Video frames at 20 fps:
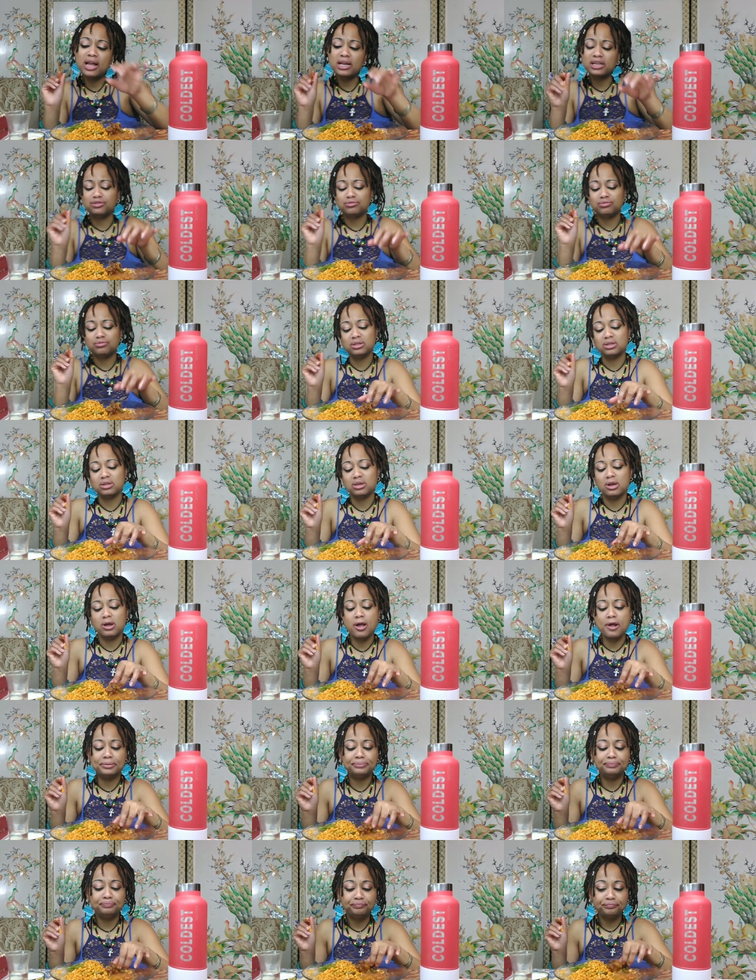That is really
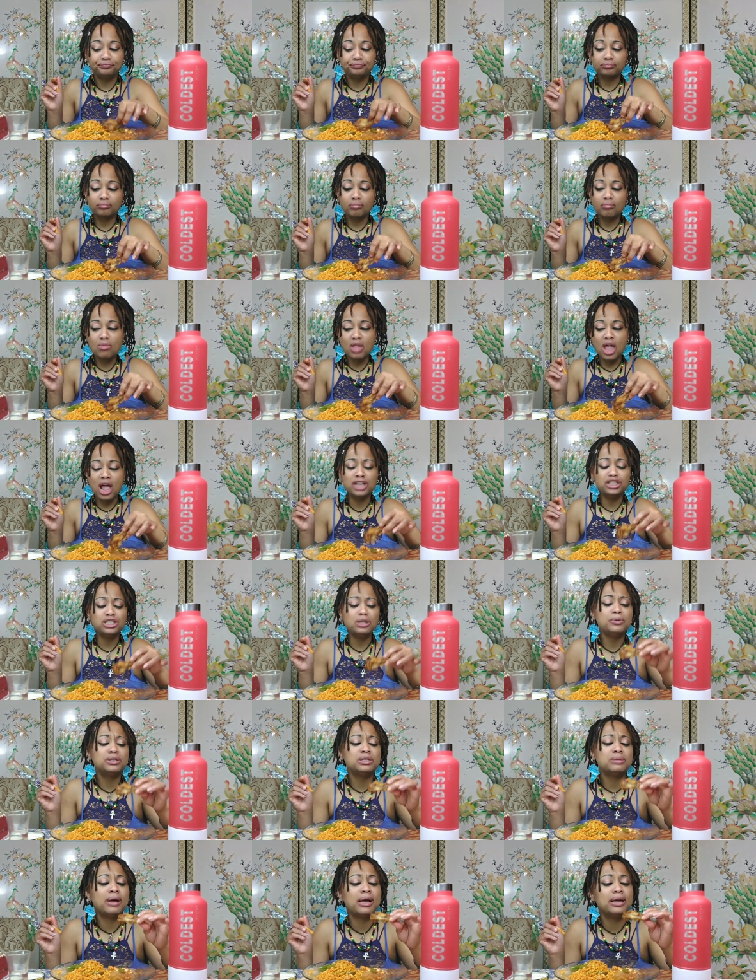good. I
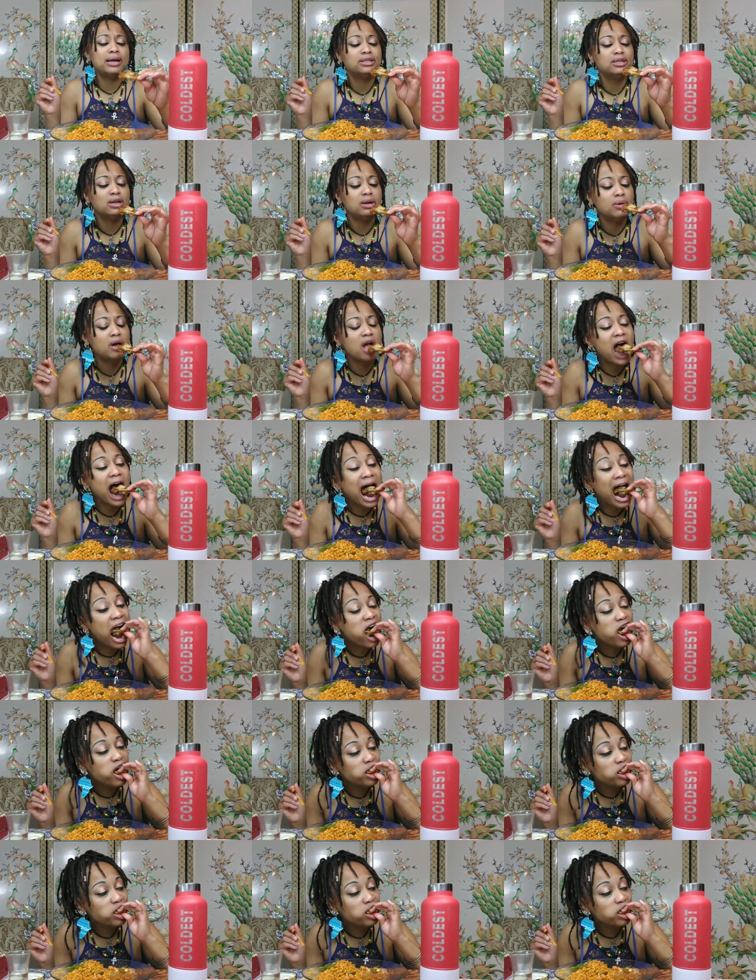should put some ice in it, but